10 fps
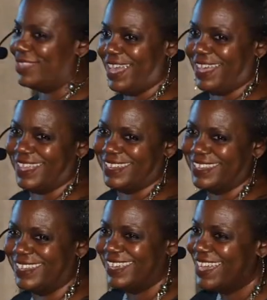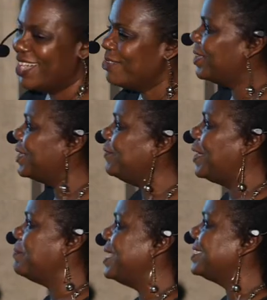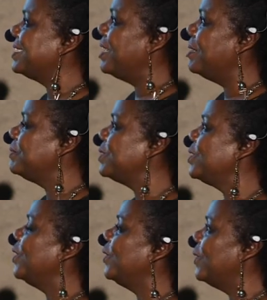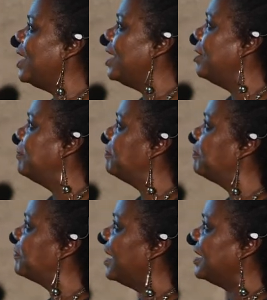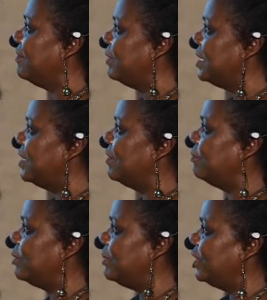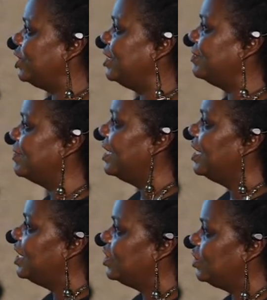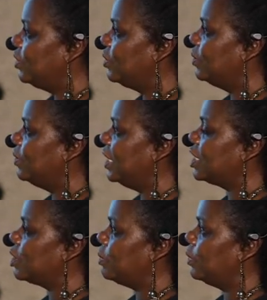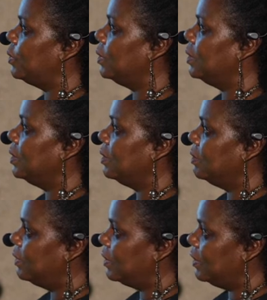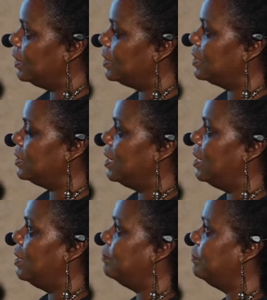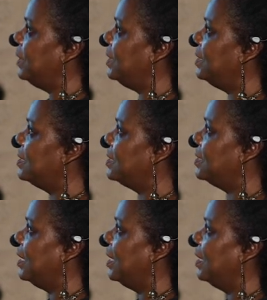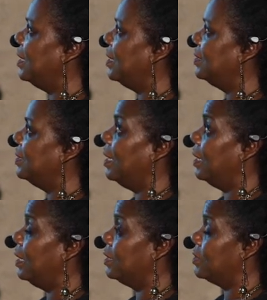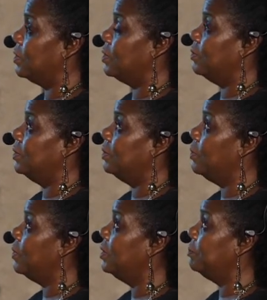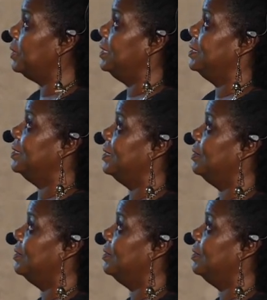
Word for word: that. what if I mess up? So um, I gave myself permission to explore with this um, piece, and it's also an award piece,